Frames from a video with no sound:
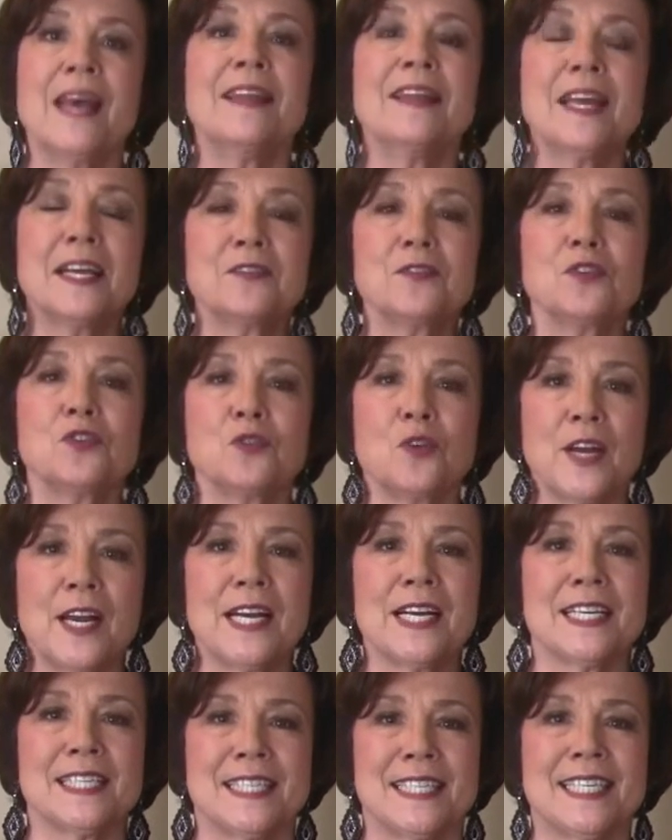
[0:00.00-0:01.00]
Thanks for
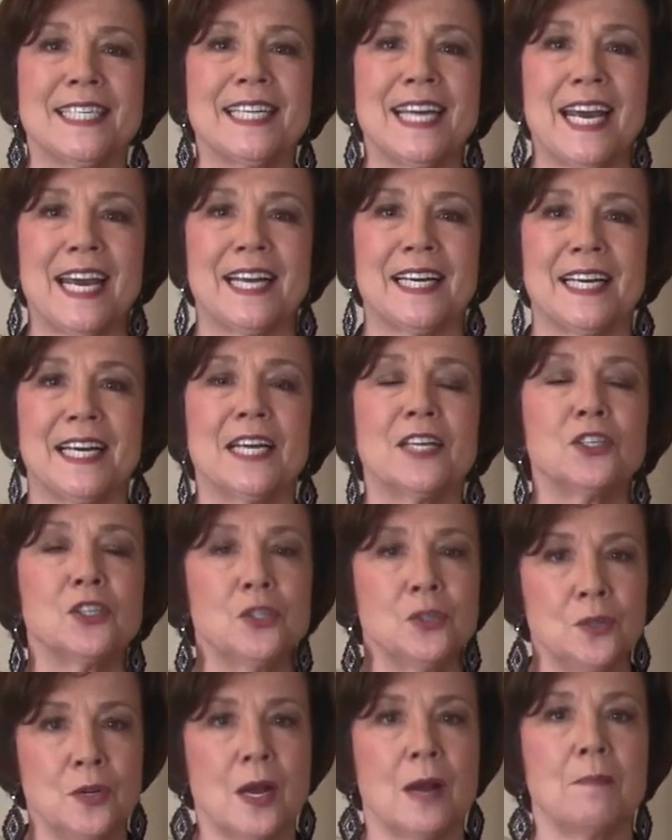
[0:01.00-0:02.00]
joining us today, and
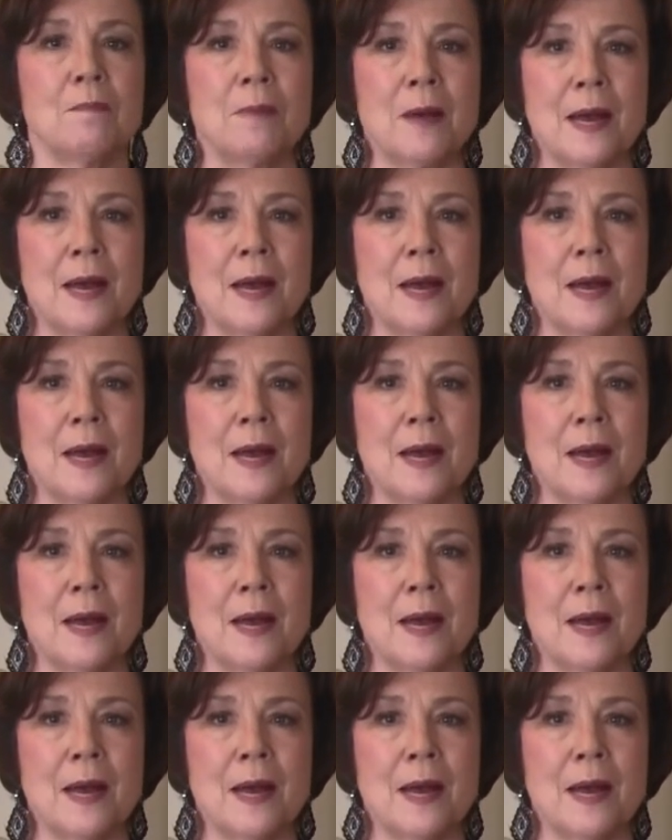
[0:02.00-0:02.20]
do come